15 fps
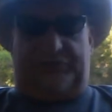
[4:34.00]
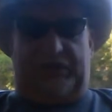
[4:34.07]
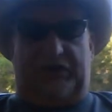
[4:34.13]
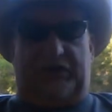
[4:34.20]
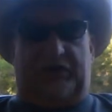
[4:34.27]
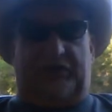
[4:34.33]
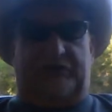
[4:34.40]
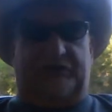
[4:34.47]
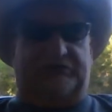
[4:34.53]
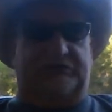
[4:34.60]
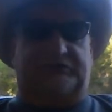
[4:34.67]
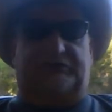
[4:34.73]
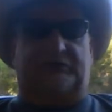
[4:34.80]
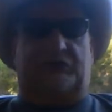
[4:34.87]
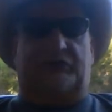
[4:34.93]
And this
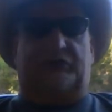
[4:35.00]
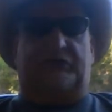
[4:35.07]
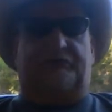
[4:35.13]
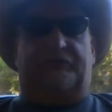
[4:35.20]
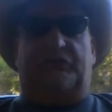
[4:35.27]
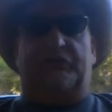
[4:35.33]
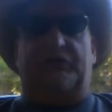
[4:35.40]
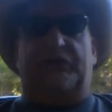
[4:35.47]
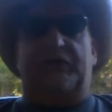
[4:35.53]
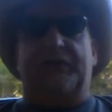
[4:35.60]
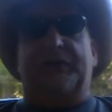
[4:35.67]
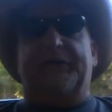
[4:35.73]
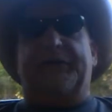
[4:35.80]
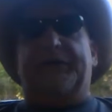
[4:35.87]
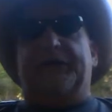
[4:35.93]
is no different.
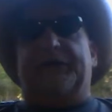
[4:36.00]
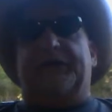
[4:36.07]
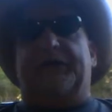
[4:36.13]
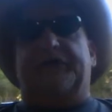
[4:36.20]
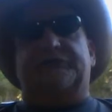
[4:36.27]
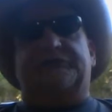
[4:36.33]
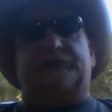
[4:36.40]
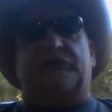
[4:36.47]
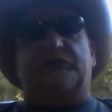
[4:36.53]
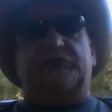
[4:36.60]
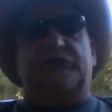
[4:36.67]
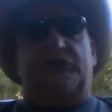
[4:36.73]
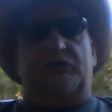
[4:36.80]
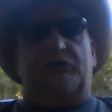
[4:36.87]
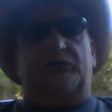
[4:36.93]
And so,
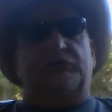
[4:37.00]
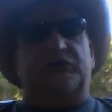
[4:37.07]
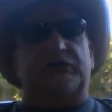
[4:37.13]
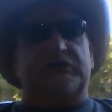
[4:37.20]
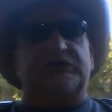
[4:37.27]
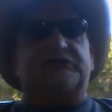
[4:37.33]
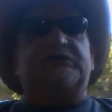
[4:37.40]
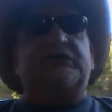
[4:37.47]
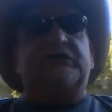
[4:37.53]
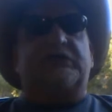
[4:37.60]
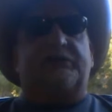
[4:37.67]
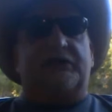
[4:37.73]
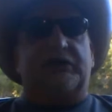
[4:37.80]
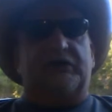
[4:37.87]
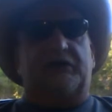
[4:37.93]
you just need to
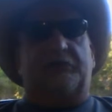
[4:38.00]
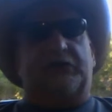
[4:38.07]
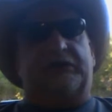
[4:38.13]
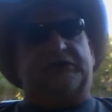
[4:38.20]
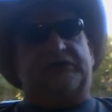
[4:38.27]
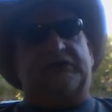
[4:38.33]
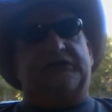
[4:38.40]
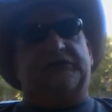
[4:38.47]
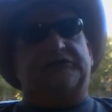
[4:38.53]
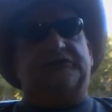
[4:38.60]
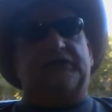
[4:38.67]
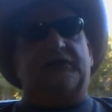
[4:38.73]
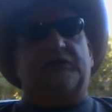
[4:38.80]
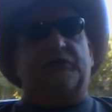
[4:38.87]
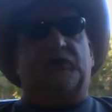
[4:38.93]
think about that as
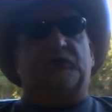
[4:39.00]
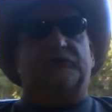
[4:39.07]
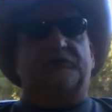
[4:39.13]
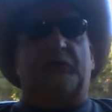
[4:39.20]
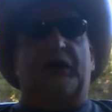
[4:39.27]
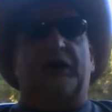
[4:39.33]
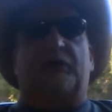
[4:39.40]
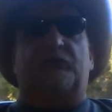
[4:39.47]
time goes by.